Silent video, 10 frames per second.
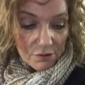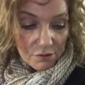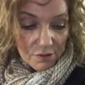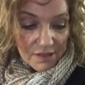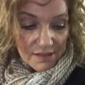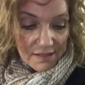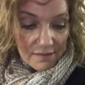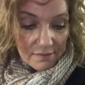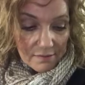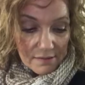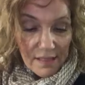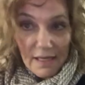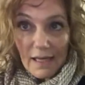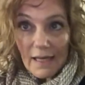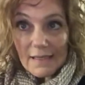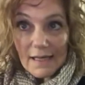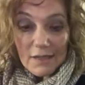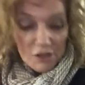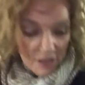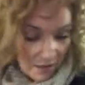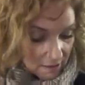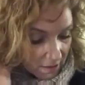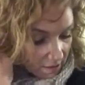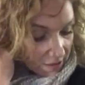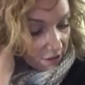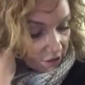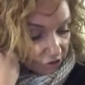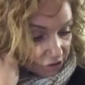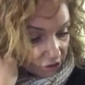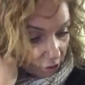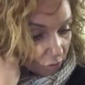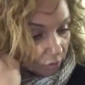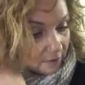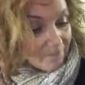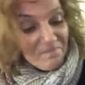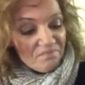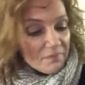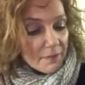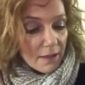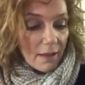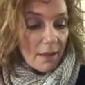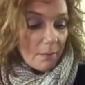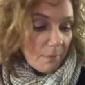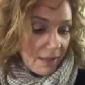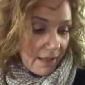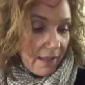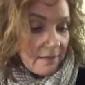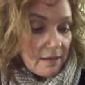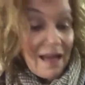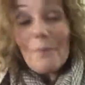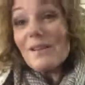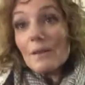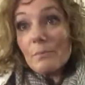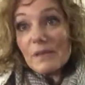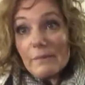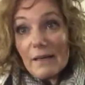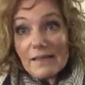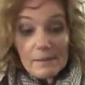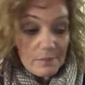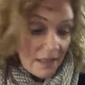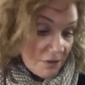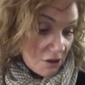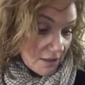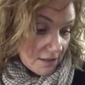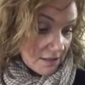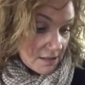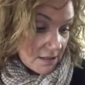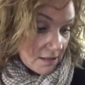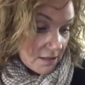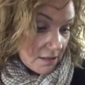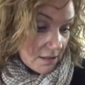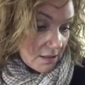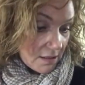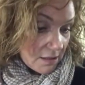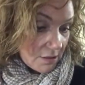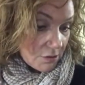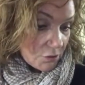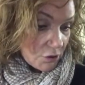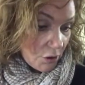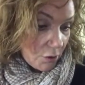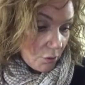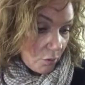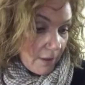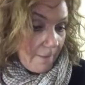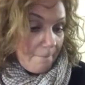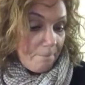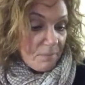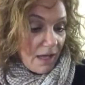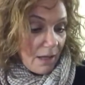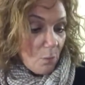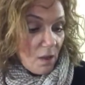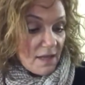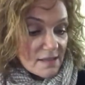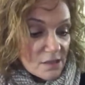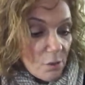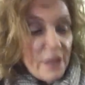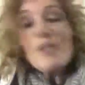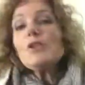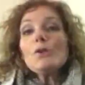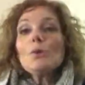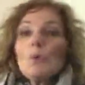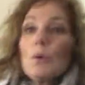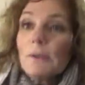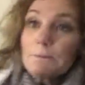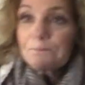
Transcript: door seals, and anti-gel. So, and then that would complete my supply checklist. So I was going to